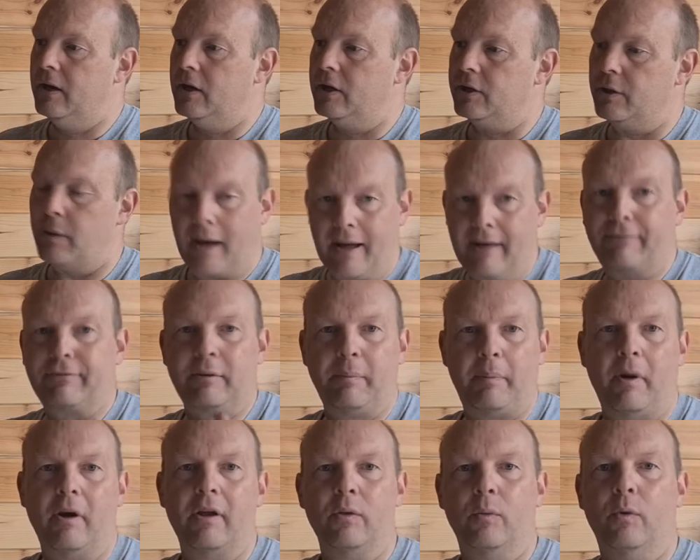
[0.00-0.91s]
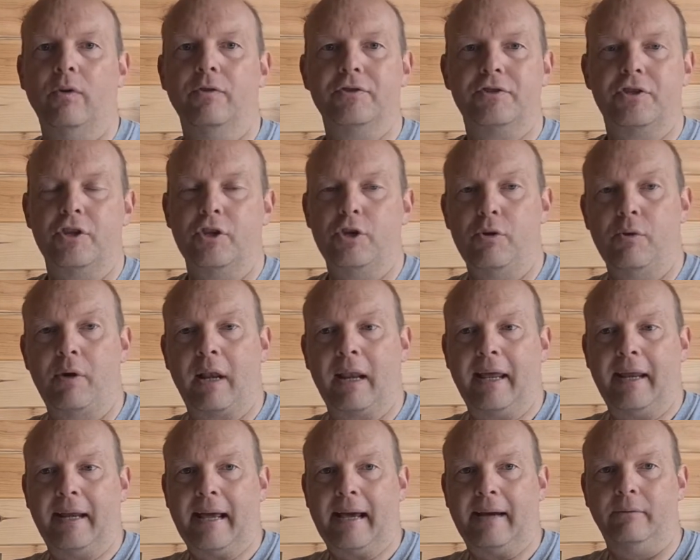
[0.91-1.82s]
you have to buy the ones that you
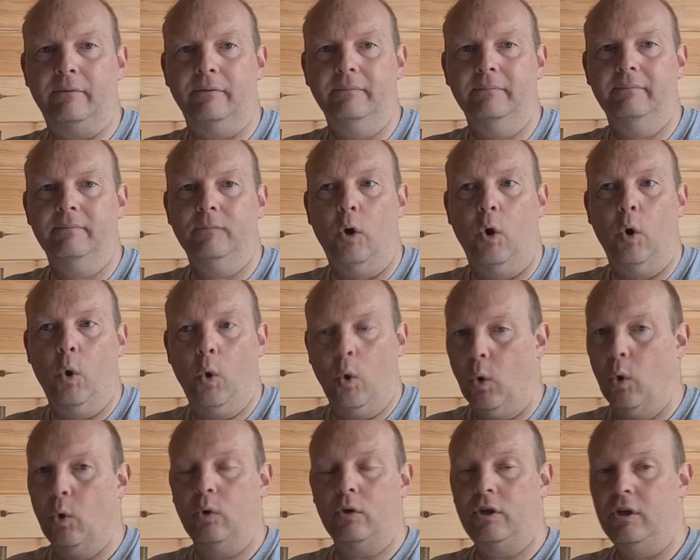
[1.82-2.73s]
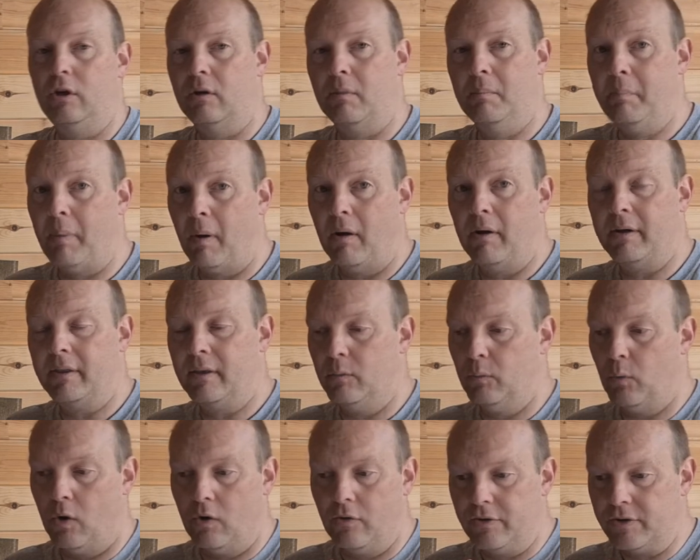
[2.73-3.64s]
clean out, or you can buy the
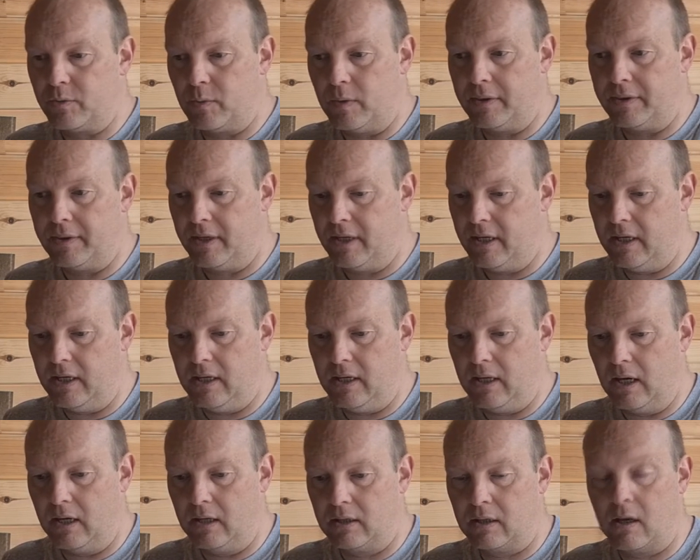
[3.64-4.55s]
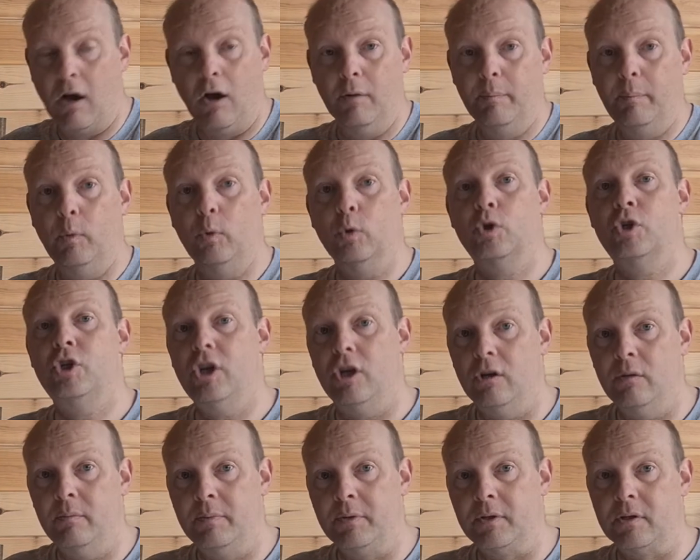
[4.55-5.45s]
ones with the cardboard
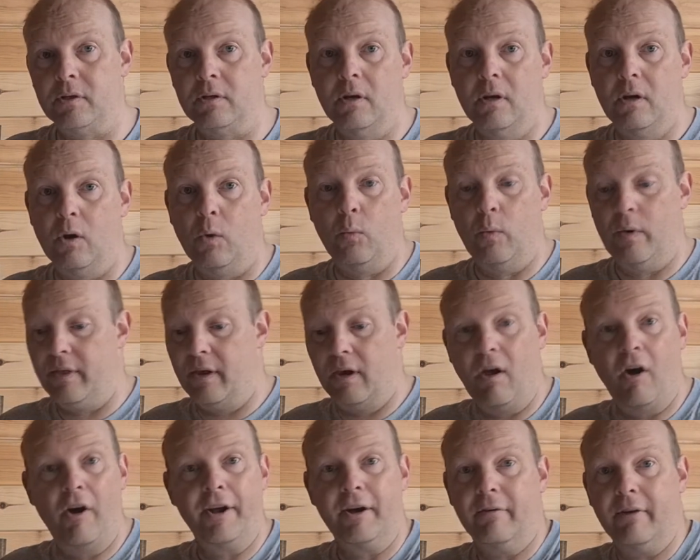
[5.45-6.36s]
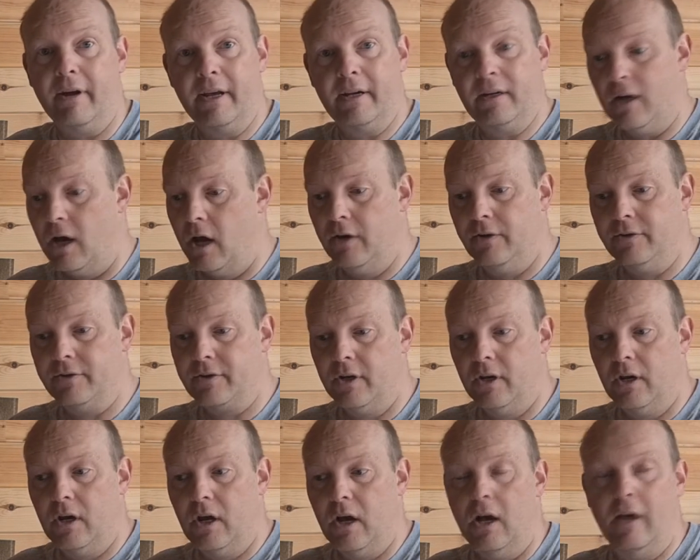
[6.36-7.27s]
tubes with a liner in, and
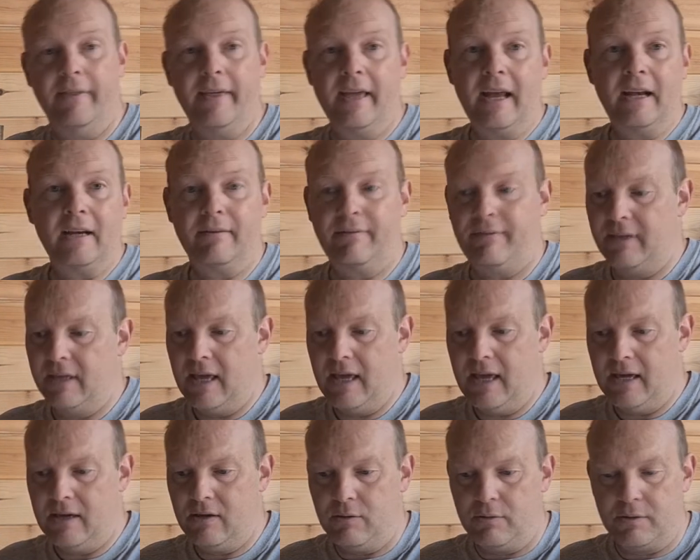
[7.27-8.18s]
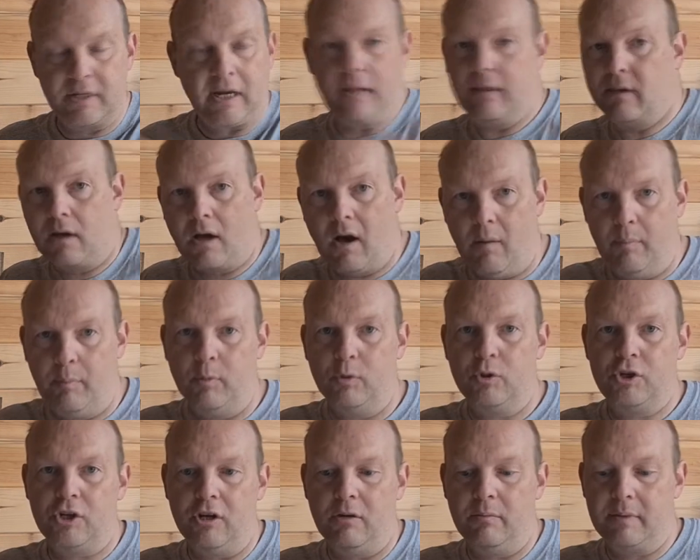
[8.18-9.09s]
at the end of the year you take the cardboard
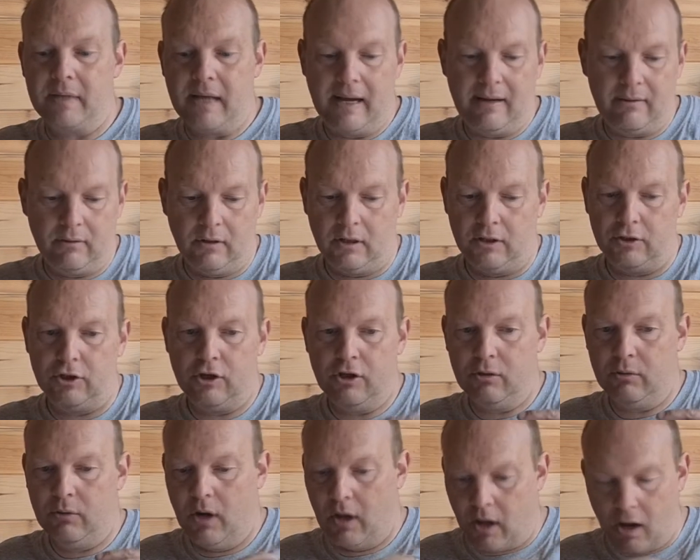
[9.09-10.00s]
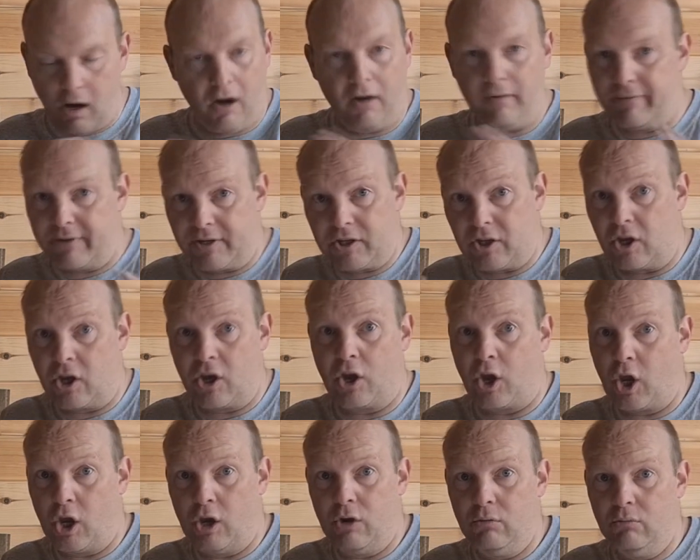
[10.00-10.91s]
tubes out and you harvest the
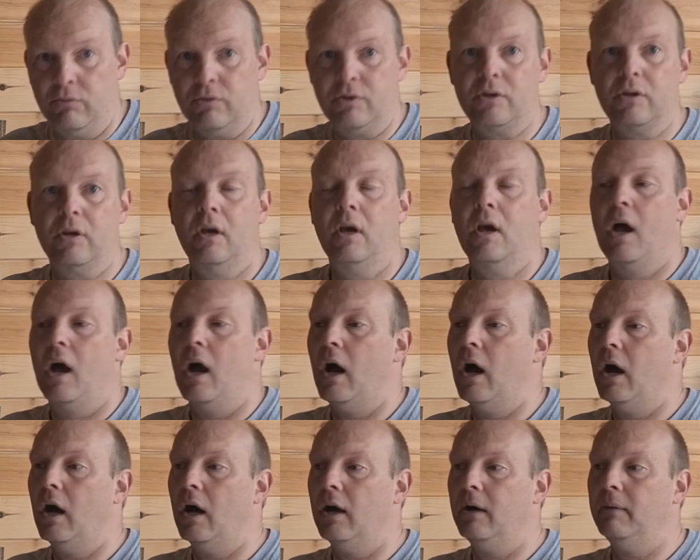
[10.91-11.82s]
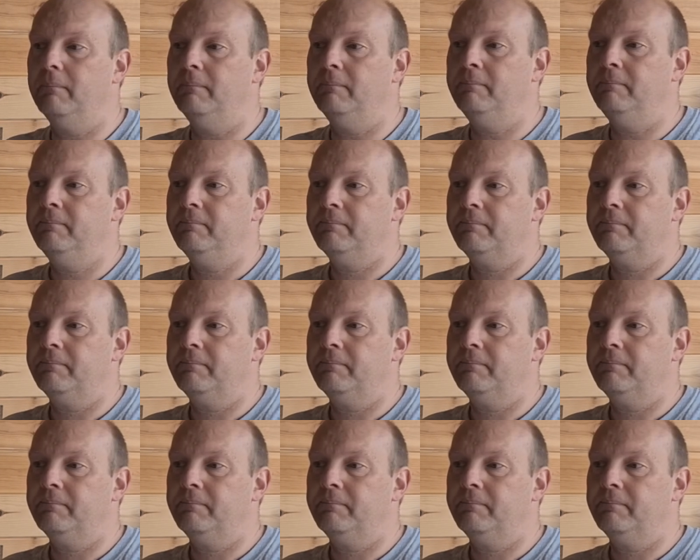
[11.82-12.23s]
cocoons. I